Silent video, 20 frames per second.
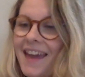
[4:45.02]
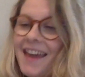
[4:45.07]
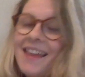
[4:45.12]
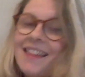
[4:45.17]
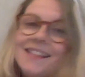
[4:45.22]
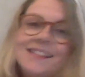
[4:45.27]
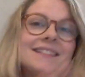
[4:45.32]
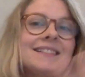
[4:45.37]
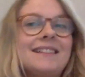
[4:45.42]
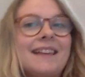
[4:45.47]

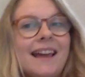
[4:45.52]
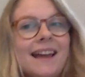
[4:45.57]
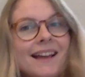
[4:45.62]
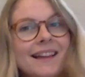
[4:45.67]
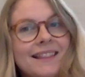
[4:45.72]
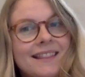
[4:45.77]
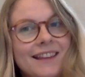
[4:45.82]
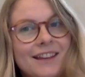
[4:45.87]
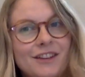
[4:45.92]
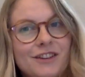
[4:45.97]
The
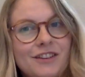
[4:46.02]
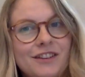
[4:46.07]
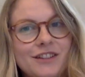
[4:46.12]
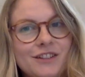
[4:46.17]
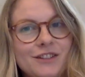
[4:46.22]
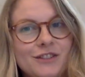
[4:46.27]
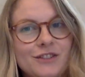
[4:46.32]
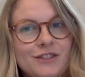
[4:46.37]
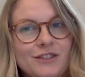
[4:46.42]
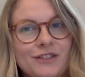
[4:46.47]
second thing you
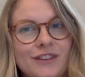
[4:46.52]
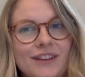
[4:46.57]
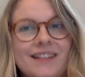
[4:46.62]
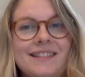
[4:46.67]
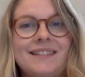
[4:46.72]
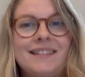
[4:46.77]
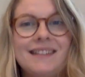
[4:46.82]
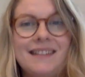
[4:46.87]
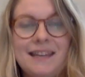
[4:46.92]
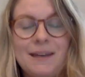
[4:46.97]
need to do
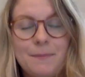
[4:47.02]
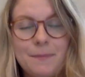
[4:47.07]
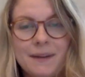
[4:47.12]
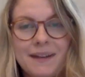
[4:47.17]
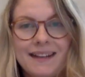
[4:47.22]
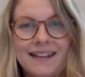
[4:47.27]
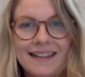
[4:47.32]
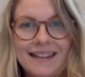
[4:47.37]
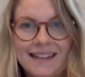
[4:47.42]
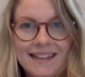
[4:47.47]
is to keep
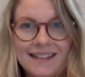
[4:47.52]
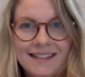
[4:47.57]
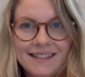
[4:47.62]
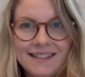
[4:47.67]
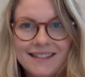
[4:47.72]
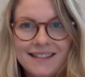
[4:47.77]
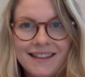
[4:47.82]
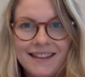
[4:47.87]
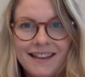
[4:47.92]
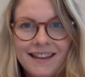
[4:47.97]
it
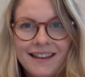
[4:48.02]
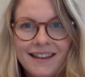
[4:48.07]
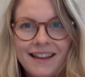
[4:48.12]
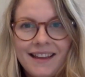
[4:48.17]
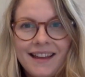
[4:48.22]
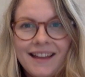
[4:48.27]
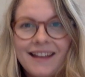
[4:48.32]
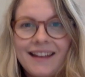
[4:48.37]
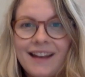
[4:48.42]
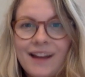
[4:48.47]
neat.
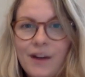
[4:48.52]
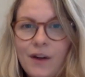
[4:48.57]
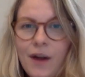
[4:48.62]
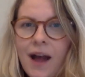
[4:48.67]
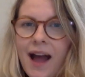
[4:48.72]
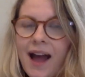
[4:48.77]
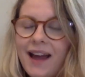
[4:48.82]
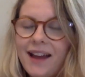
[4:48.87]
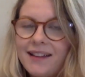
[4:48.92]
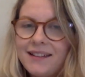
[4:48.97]
Now,
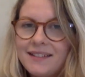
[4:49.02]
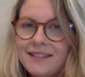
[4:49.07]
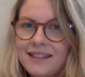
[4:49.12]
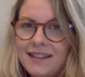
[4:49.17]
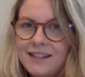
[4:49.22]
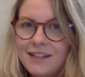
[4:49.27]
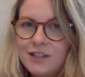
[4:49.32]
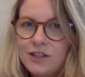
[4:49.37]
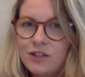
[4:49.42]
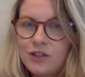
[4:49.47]
I
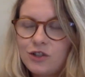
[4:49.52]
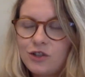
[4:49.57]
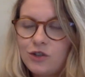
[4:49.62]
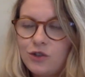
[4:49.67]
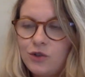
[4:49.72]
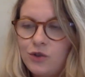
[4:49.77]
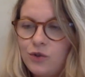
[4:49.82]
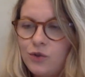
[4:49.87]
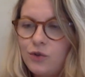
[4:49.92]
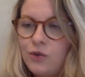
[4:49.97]
decided
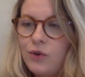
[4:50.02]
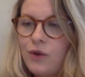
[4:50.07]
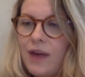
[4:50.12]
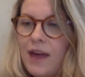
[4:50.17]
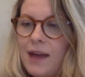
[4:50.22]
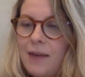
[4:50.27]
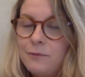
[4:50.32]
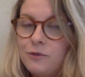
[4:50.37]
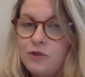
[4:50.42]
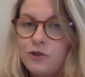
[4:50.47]
to
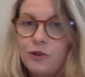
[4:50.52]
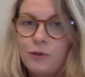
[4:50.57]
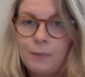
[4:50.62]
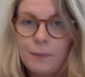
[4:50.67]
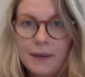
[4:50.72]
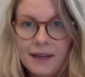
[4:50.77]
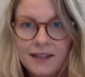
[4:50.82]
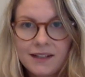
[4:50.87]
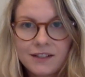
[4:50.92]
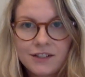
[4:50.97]
draw
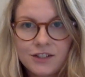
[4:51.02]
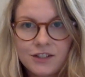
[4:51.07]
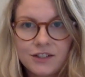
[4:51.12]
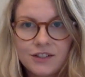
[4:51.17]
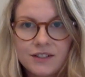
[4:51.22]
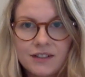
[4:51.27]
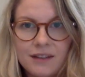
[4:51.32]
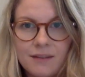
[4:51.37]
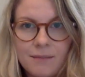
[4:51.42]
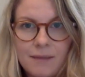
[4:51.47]

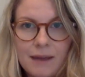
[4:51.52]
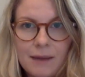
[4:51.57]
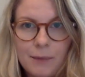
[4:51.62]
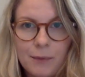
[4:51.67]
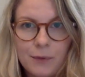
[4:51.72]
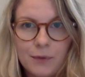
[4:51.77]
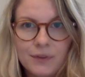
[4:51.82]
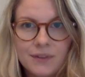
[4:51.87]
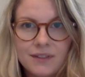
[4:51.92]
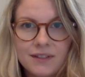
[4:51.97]
pictures in my
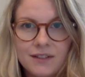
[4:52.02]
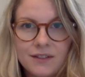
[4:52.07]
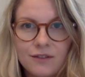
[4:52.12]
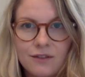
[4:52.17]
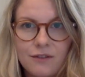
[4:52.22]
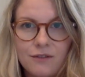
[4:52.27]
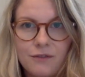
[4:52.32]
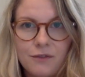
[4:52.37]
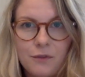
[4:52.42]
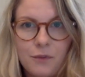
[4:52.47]
boxes
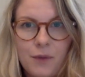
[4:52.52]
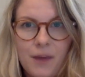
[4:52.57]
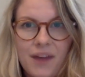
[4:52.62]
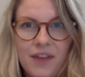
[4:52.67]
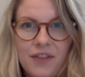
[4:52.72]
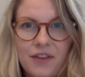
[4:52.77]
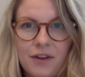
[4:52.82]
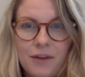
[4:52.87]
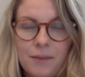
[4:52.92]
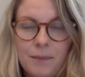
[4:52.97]
of the
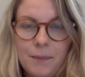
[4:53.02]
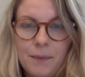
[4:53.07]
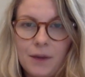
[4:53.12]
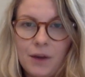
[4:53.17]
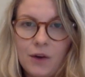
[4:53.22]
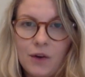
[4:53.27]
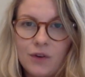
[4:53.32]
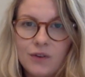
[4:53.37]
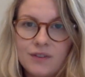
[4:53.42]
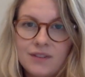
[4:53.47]
weather
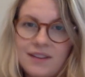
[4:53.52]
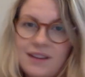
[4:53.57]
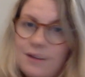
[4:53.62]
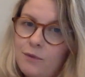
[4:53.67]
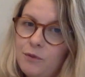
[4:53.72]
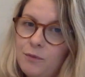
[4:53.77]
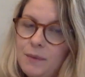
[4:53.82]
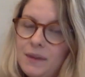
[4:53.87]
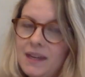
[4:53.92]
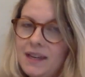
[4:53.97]
because it
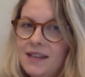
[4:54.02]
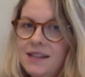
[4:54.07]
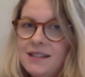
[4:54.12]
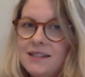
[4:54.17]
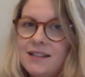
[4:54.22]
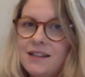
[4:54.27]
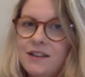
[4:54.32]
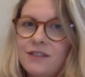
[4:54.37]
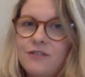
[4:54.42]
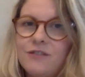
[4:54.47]
would be
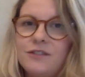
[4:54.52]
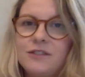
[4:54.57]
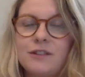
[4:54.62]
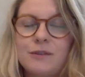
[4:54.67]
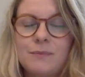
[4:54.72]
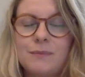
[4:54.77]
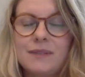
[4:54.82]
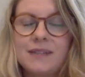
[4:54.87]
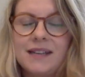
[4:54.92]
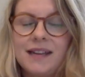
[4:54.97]
easier for
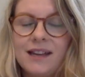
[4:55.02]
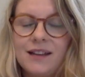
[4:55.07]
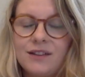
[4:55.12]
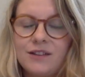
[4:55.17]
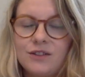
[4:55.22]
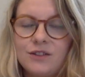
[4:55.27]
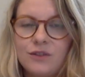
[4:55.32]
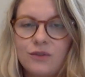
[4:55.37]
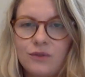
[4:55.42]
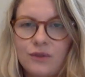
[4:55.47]
somebody
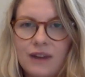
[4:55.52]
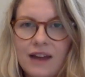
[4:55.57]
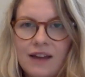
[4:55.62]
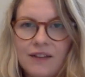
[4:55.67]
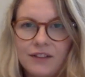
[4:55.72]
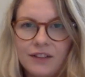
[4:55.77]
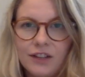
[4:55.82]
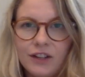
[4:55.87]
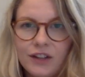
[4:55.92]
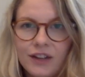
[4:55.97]
else to go and
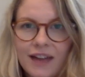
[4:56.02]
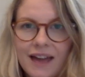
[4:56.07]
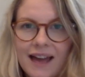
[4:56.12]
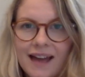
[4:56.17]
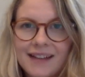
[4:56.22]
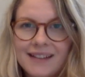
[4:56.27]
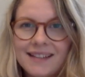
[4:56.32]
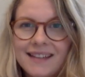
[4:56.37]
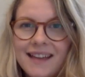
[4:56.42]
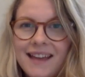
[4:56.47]
have a look
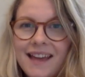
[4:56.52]
at.